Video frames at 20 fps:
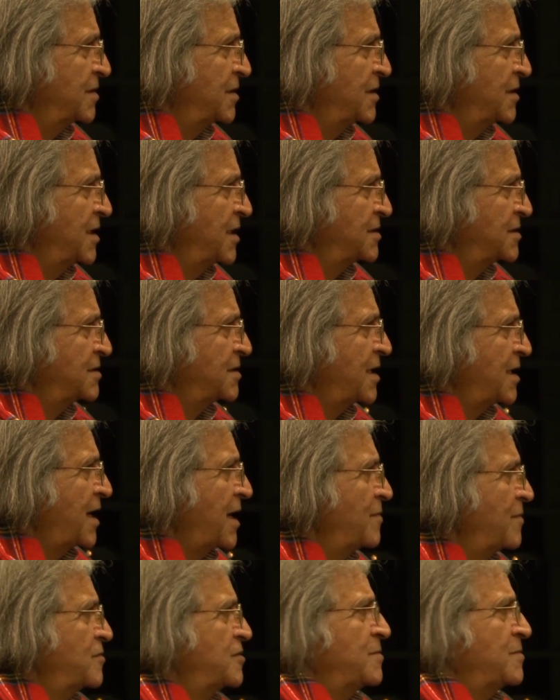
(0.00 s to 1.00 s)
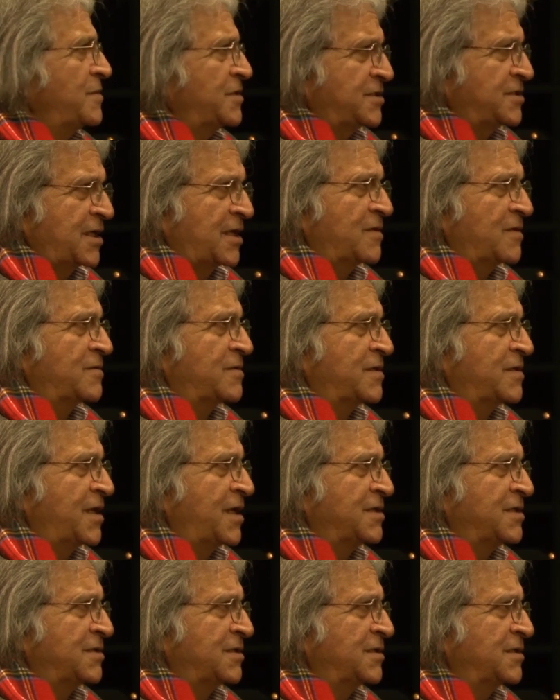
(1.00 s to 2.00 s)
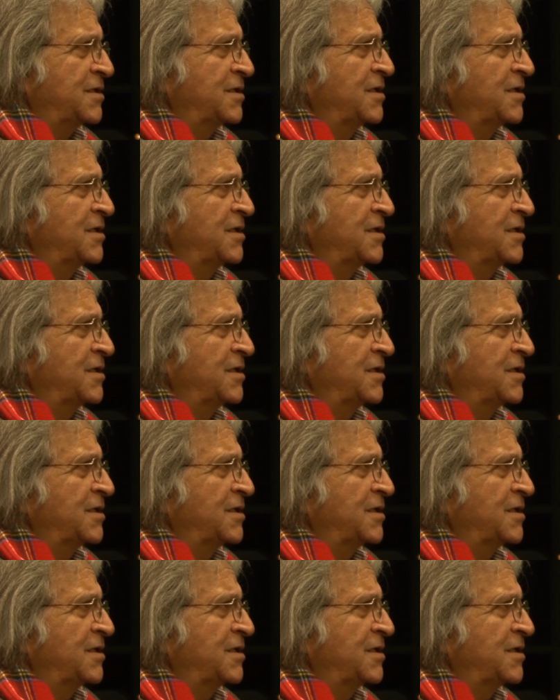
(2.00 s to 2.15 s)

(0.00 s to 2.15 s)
It doesn't have to be secularized.